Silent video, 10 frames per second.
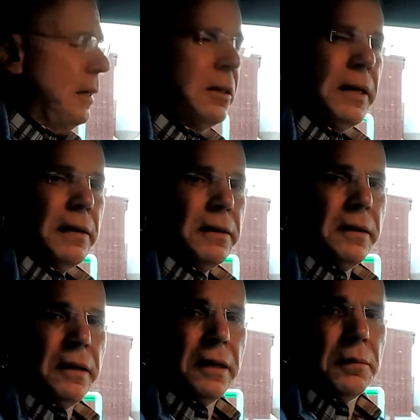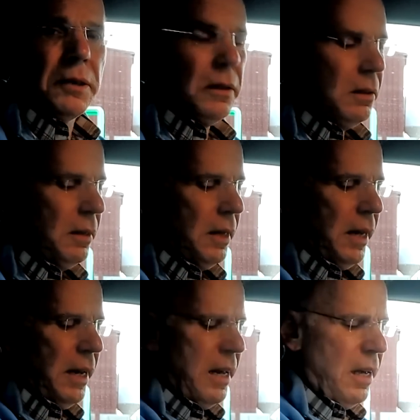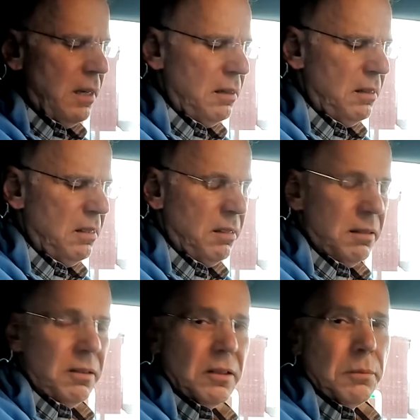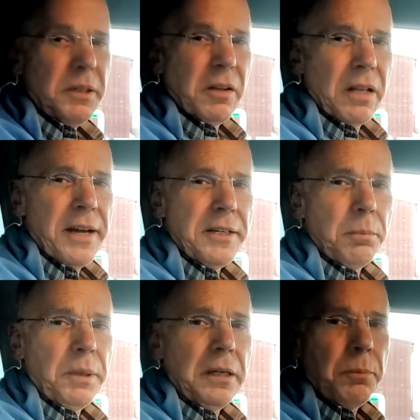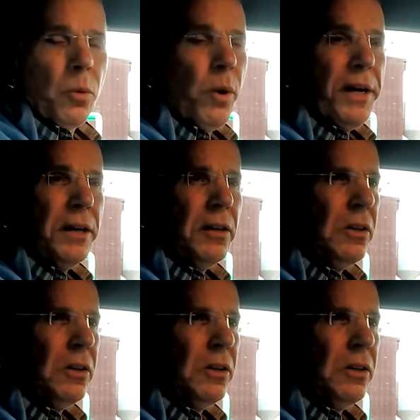could get to Kingman and there could be a line of people waiting to